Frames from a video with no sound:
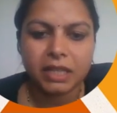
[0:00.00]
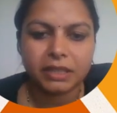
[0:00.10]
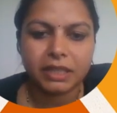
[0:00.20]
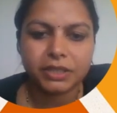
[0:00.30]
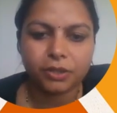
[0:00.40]

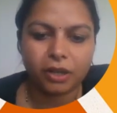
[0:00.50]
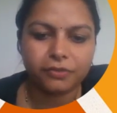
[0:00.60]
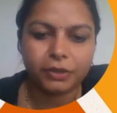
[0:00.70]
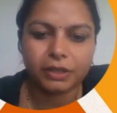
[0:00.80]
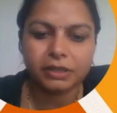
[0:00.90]
That's all
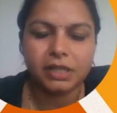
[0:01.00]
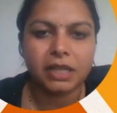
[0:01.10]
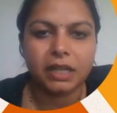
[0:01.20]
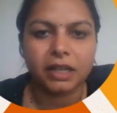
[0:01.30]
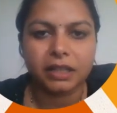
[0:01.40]
for
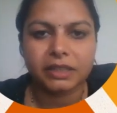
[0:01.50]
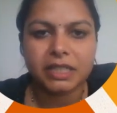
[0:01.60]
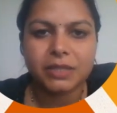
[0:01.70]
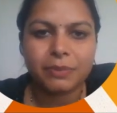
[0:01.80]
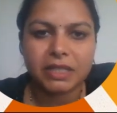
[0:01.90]

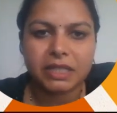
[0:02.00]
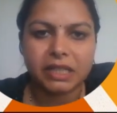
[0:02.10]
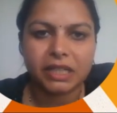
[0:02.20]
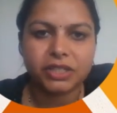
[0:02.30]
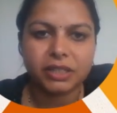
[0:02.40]
this
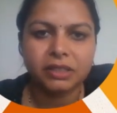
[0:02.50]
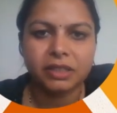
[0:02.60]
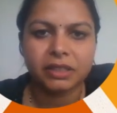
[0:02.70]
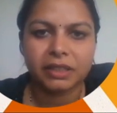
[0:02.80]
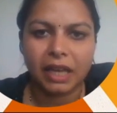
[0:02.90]
presentation.
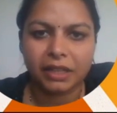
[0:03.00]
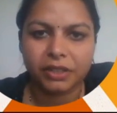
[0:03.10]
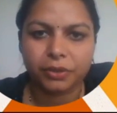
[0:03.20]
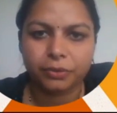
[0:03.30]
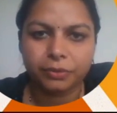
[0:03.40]

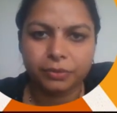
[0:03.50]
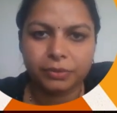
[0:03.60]
Thank you.